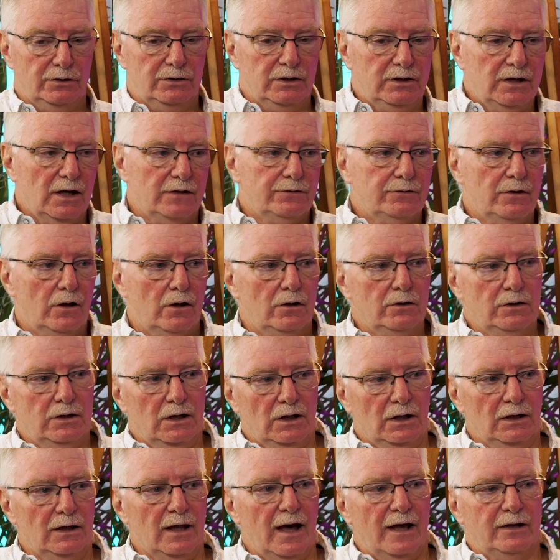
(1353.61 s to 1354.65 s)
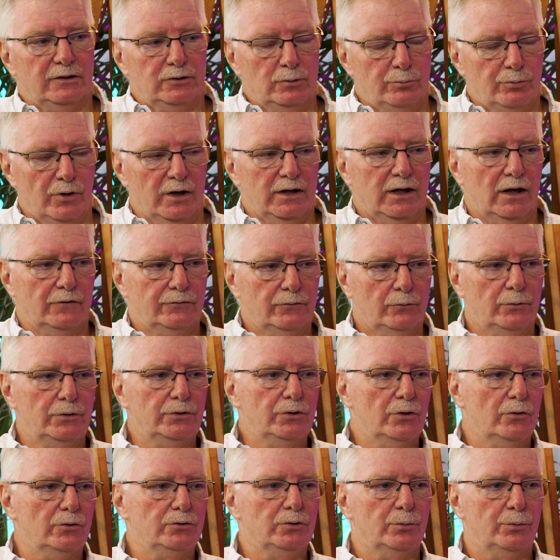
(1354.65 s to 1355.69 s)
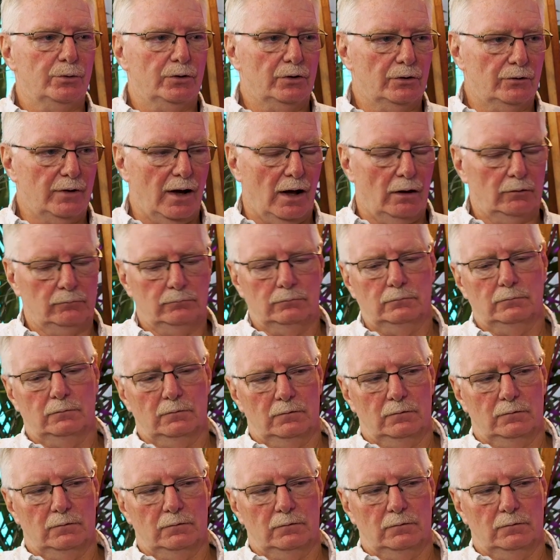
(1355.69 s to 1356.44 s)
you get there, you get a ladder, you break out the window, and you pull her out.